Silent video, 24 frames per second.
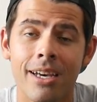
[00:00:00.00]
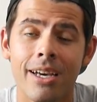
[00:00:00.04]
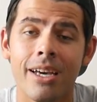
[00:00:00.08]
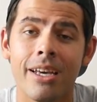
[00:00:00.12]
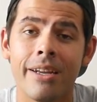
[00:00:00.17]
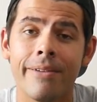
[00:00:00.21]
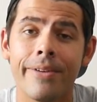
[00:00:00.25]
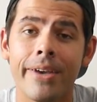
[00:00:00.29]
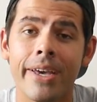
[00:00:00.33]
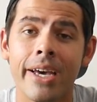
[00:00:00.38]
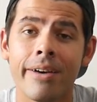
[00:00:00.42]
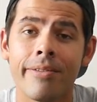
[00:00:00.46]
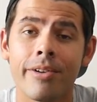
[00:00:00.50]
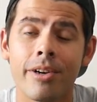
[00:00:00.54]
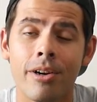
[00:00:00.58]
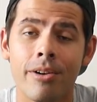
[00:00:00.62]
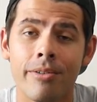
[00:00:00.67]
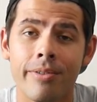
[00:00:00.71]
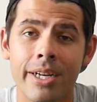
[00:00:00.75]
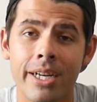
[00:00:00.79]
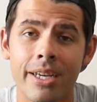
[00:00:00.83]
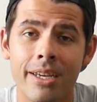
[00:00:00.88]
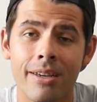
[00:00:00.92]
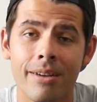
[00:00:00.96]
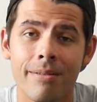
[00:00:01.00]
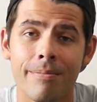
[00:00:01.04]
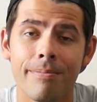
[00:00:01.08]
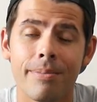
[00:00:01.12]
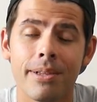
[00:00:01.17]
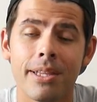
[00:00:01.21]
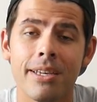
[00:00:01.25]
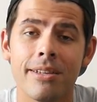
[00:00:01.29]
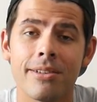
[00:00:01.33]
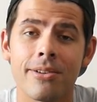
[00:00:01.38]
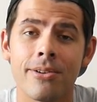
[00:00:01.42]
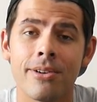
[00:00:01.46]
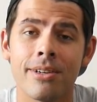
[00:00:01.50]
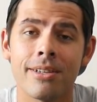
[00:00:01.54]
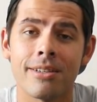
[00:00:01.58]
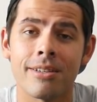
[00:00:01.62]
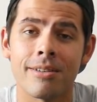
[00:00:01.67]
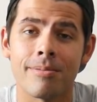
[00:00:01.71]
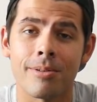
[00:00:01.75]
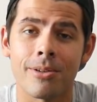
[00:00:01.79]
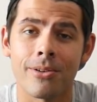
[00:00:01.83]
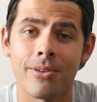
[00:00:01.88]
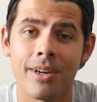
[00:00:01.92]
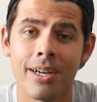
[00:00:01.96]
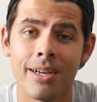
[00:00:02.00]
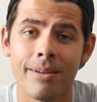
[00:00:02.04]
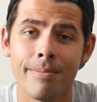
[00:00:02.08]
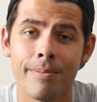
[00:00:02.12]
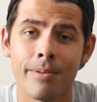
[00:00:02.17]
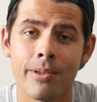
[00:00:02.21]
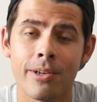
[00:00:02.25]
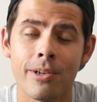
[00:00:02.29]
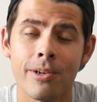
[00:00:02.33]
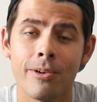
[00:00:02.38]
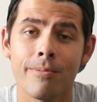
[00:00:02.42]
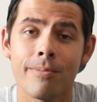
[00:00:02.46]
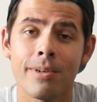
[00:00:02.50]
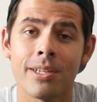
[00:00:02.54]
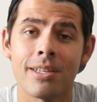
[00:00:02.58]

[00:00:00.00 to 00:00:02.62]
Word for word: And if you haven't already, please go ahead and subscribe so you don't